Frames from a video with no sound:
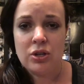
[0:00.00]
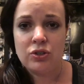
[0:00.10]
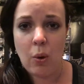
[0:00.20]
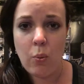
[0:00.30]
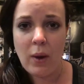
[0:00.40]

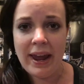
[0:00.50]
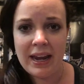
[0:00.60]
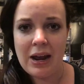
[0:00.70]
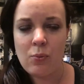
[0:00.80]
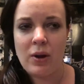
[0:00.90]
to
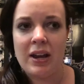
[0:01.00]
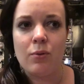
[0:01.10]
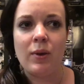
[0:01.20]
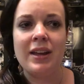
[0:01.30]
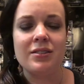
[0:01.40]
wait and wait
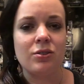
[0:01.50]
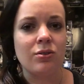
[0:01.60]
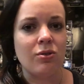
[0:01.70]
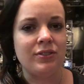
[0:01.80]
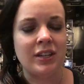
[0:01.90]
and wait until the
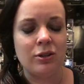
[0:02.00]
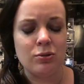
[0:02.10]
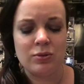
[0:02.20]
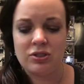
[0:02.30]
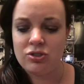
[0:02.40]
goaltender
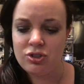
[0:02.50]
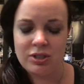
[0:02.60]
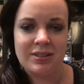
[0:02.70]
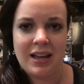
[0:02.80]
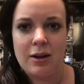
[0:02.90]
was
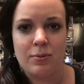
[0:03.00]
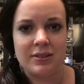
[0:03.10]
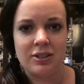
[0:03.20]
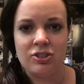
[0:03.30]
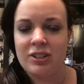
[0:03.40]
just out of
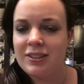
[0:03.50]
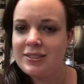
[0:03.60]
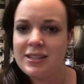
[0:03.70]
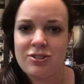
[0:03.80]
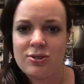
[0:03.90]
position, because
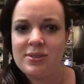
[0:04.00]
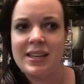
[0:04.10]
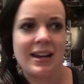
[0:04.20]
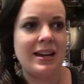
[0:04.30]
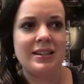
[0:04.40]
he shoots
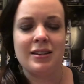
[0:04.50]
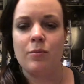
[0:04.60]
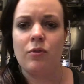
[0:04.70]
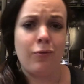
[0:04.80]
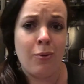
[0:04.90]
that any
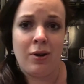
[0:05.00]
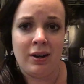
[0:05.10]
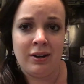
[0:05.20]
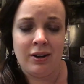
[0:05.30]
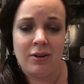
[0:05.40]
time before,
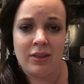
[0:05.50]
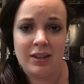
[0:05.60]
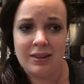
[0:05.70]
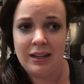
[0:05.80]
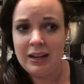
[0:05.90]
and, you know,
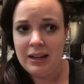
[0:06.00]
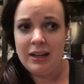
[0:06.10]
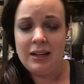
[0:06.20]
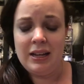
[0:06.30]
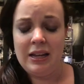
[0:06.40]
that
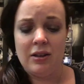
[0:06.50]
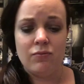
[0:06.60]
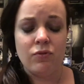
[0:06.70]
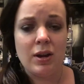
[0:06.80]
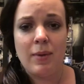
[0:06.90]
he
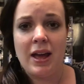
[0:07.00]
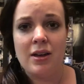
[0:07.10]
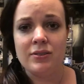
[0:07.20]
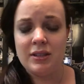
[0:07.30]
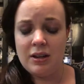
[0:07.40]

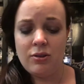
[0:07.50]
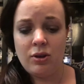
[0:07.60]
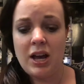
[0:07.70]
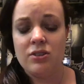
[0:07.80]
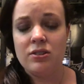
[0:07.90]
rebounds, he either
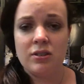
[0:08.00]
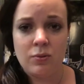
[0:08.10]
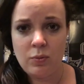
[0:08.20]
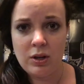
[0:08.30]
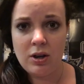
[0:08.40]
catches it,
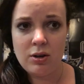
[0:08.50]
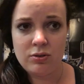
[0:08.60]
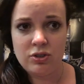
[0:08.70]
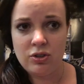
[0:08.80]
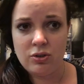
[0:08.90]
and we go
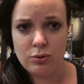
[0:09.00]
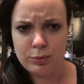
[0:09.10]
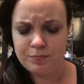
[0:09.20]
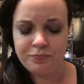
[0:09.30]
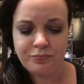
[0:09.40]
to